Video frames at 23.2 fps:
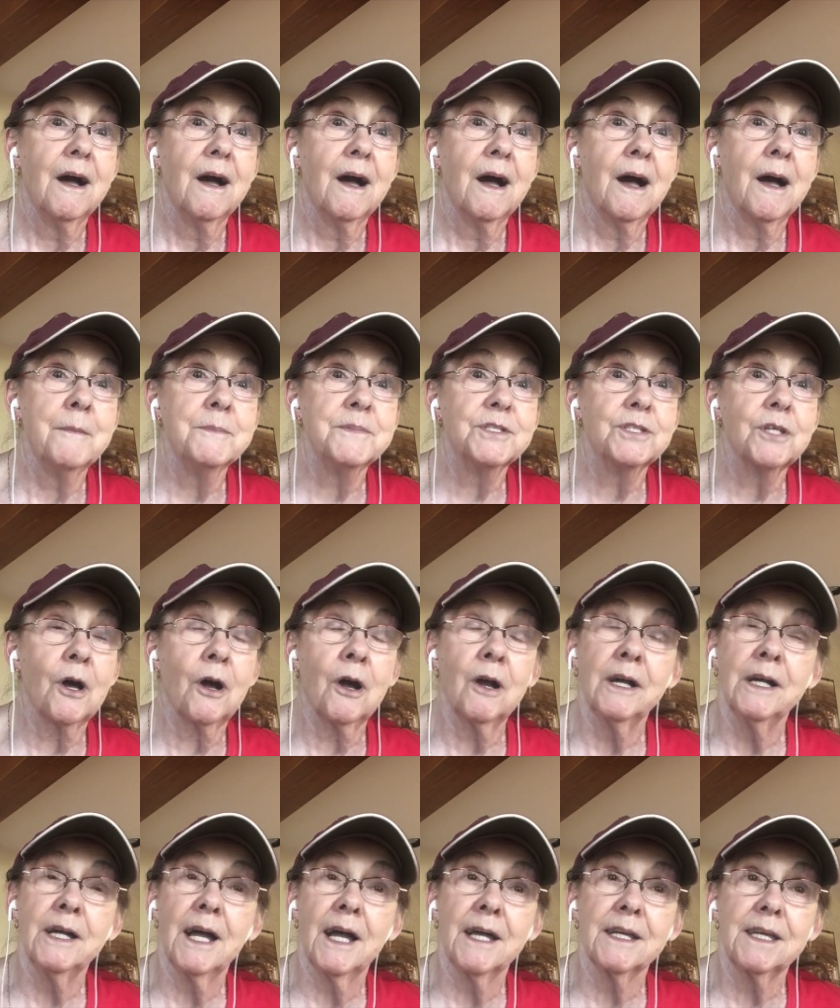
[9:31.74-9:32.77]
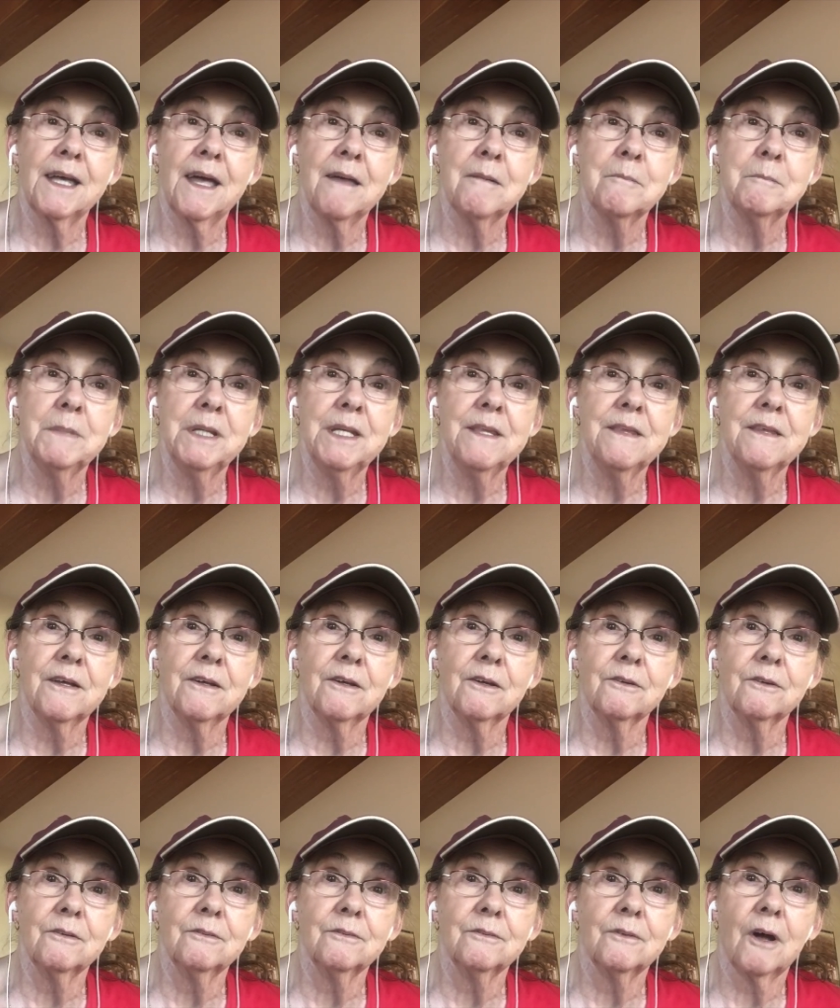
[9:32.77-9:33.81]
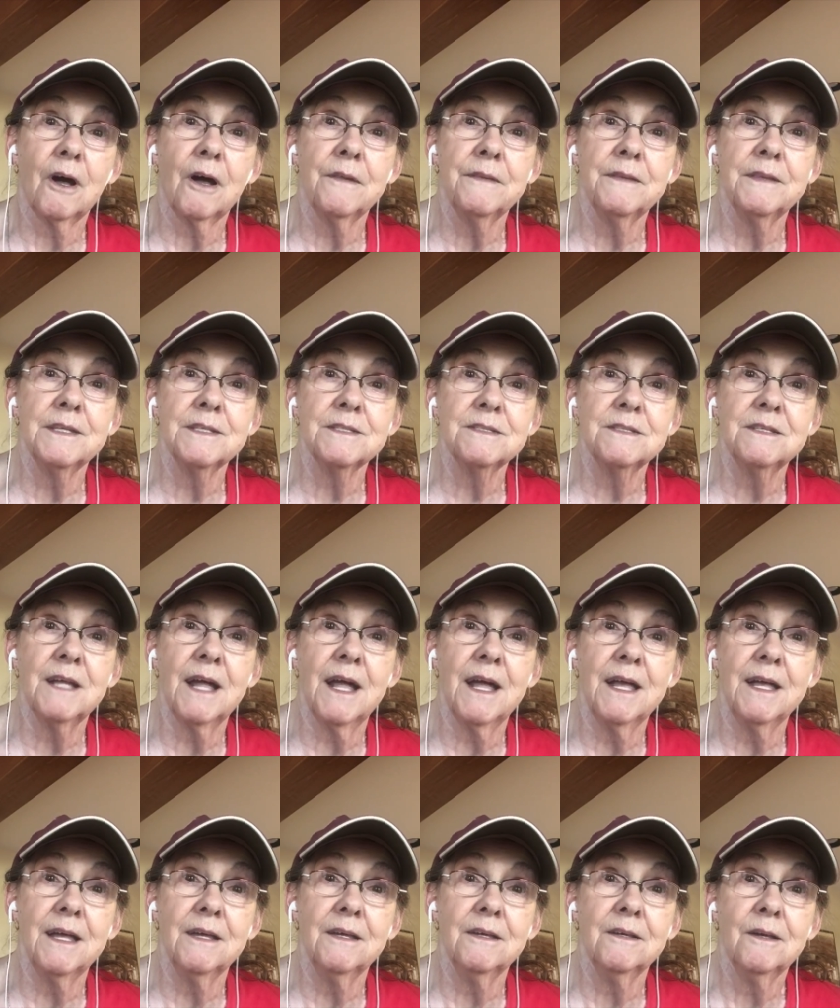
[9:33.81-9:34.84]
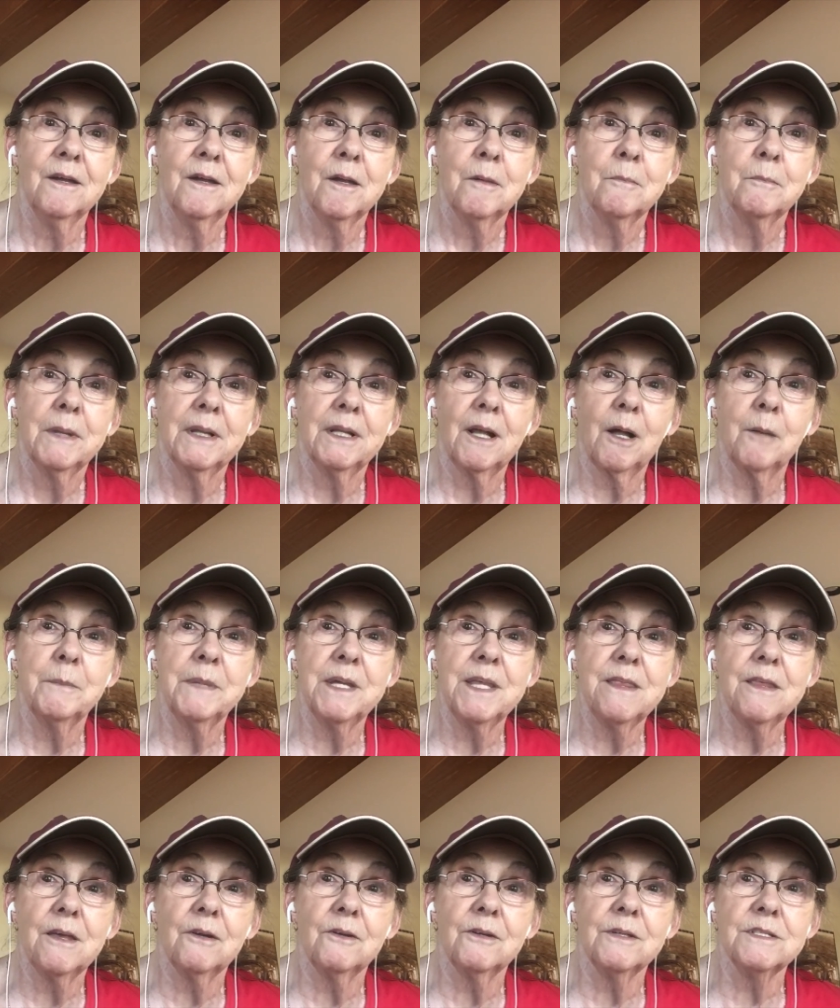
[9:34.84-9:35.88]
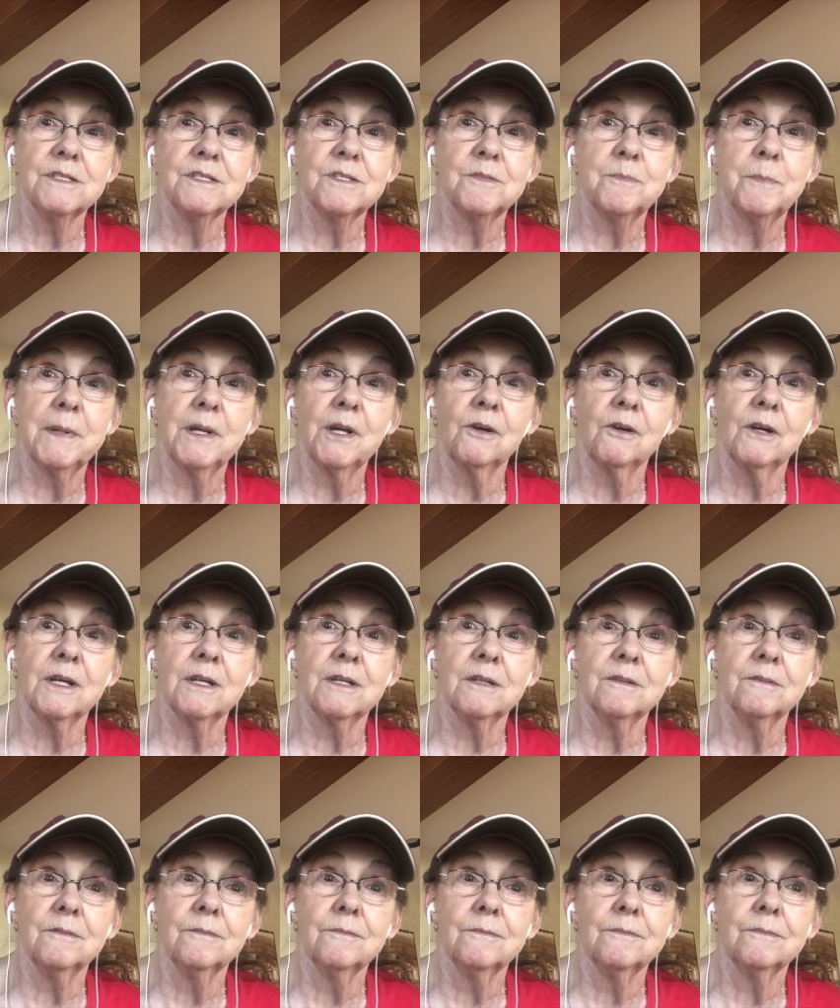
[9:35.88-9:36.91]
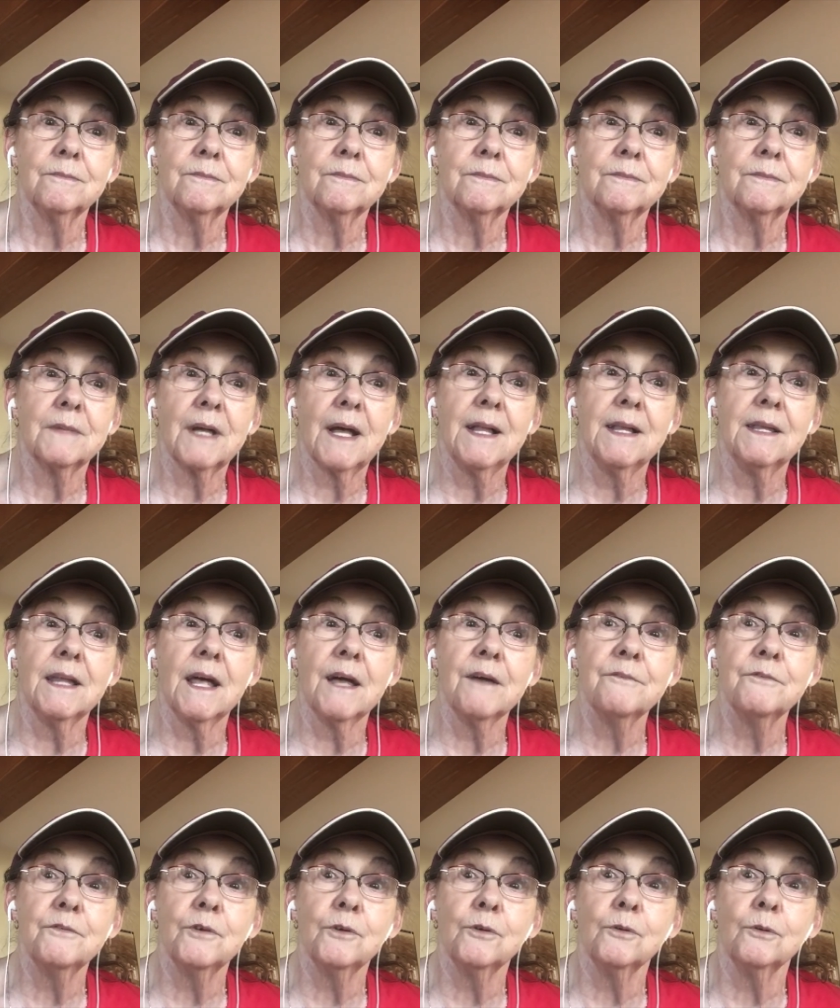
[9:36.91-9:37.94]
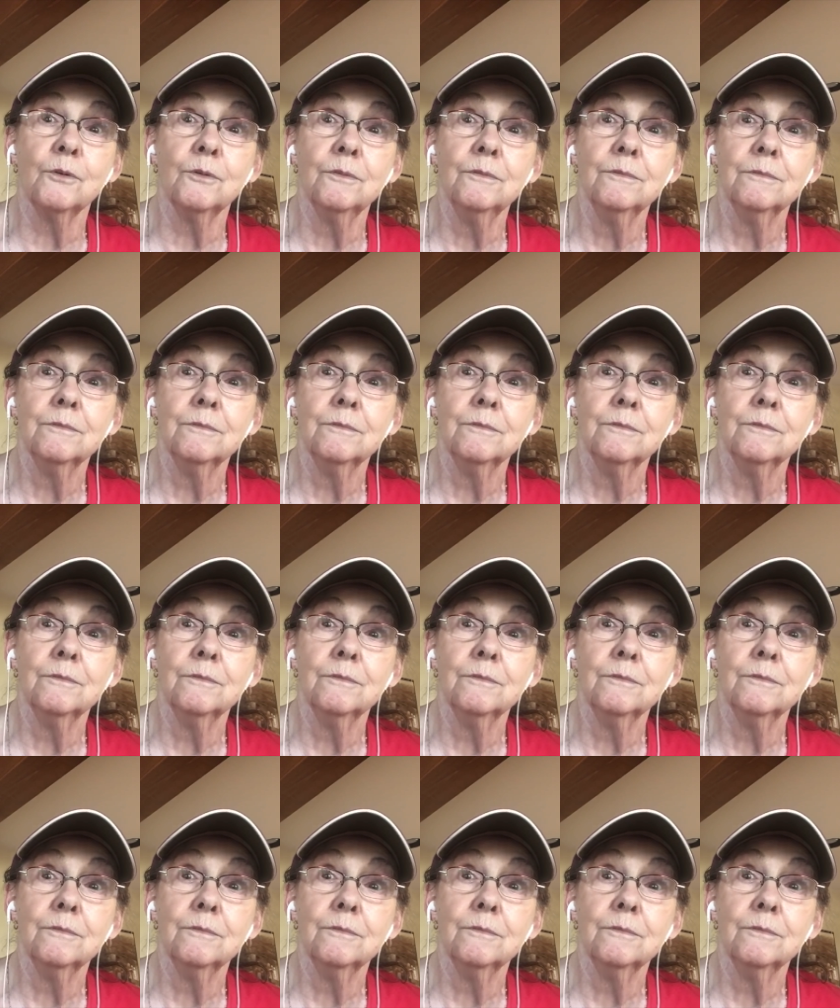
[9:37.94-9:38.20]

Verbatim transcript: I'm sorry I can't be there on this day, but I'll be there in spirit. I love you.